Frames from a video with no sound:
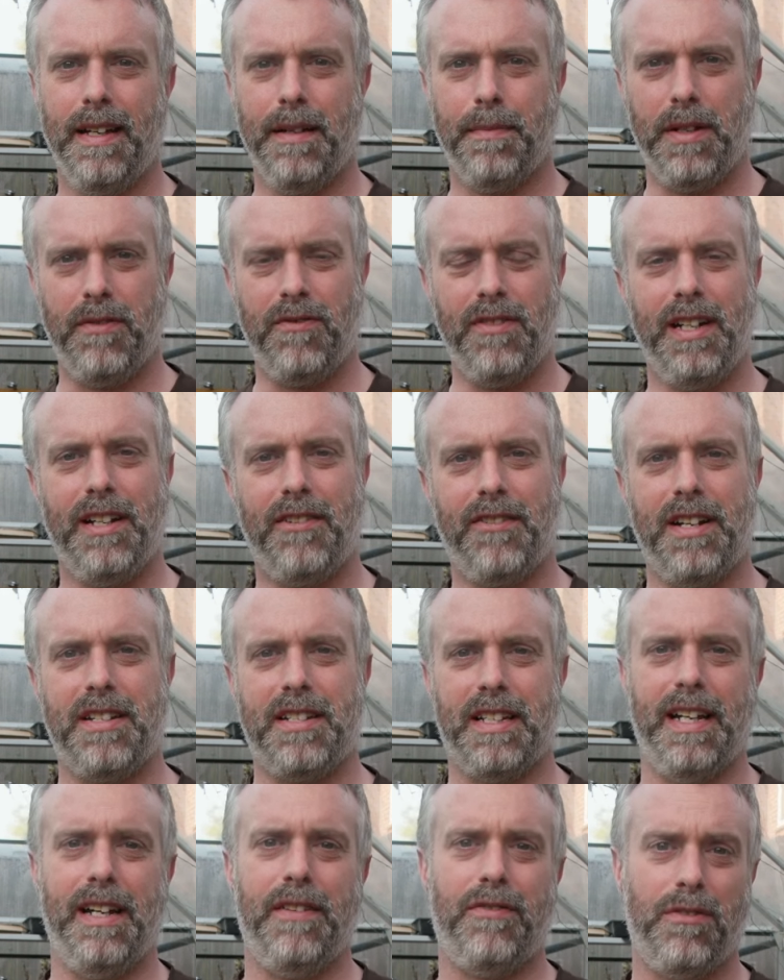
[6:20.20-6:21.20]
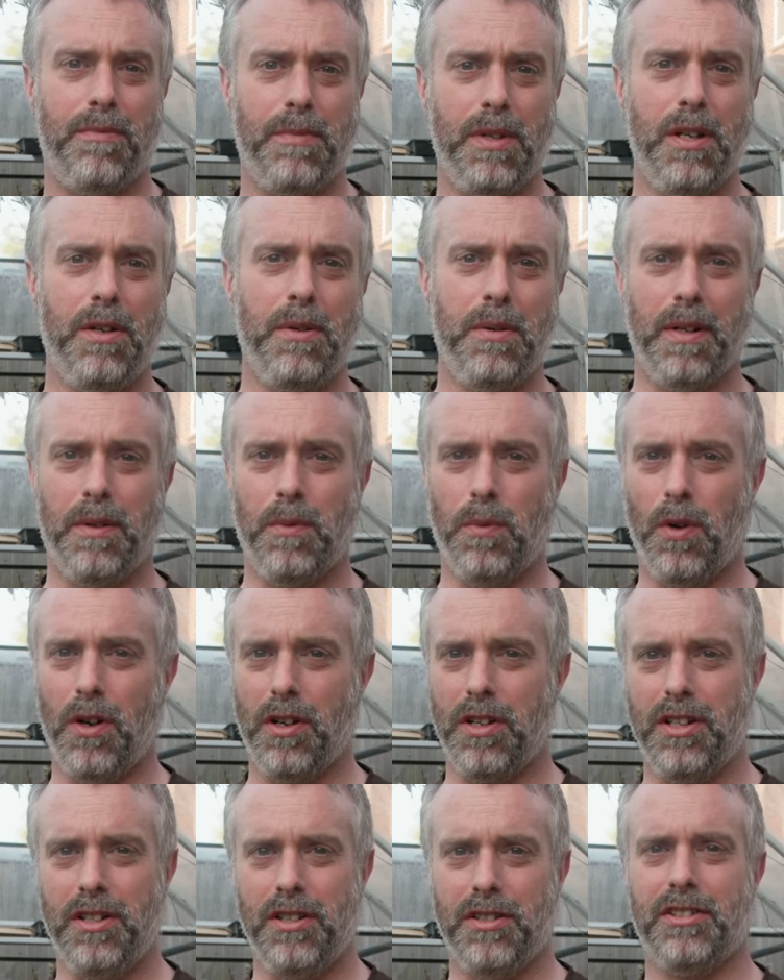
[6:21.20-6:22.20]
be really great to hear from you
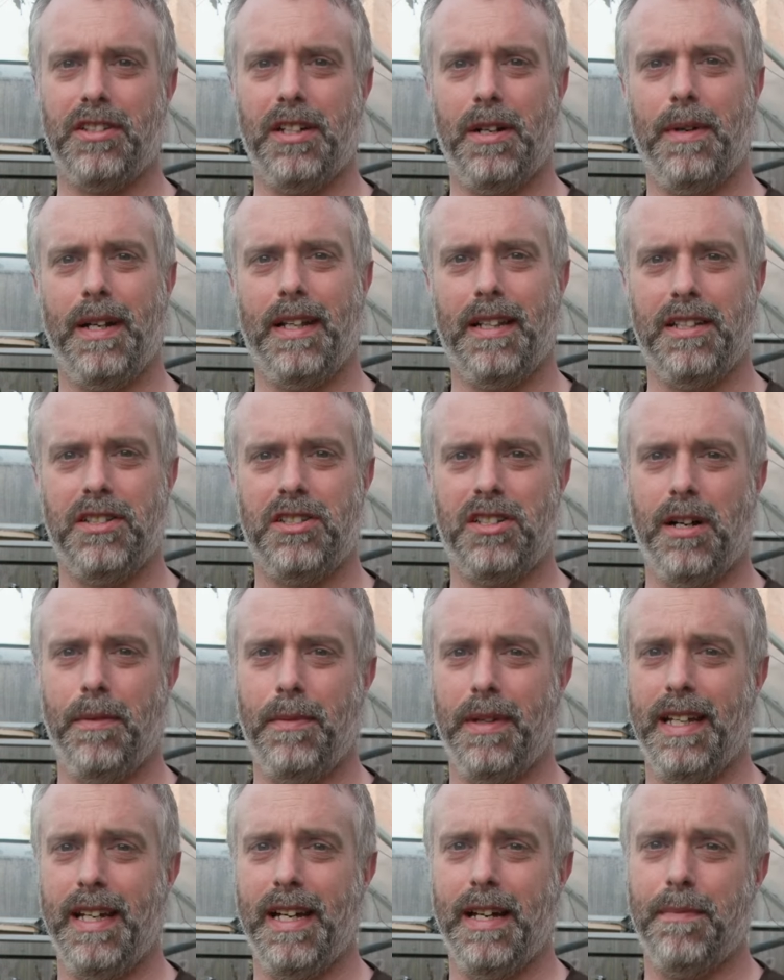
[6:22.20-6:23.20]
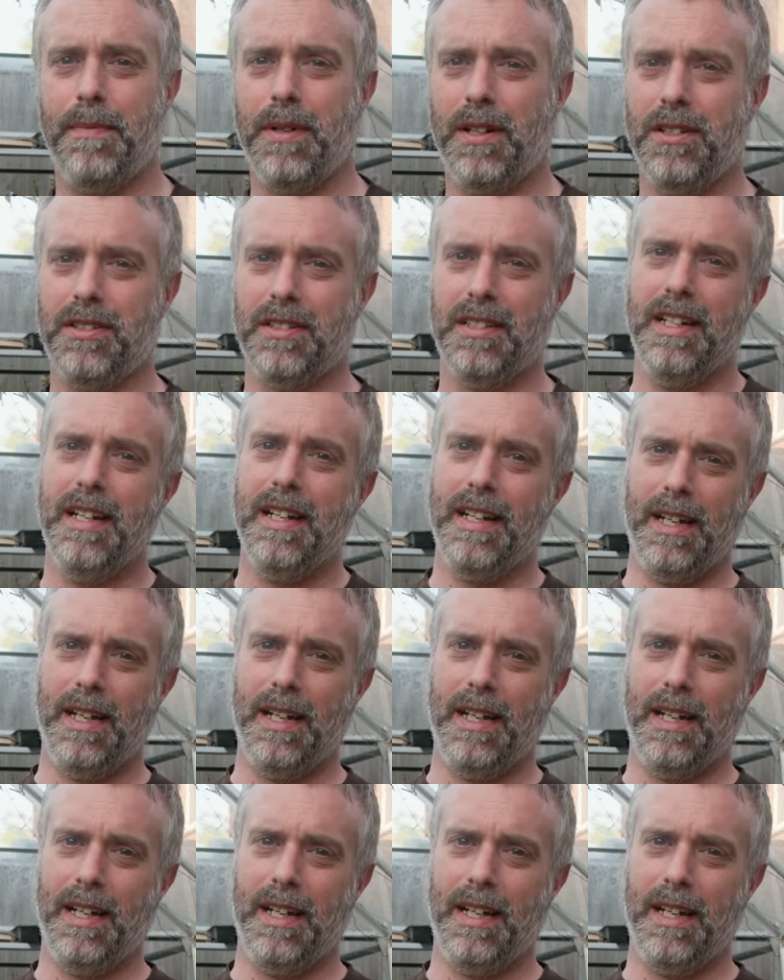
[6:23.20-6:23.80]
what you're sowing this time of the year because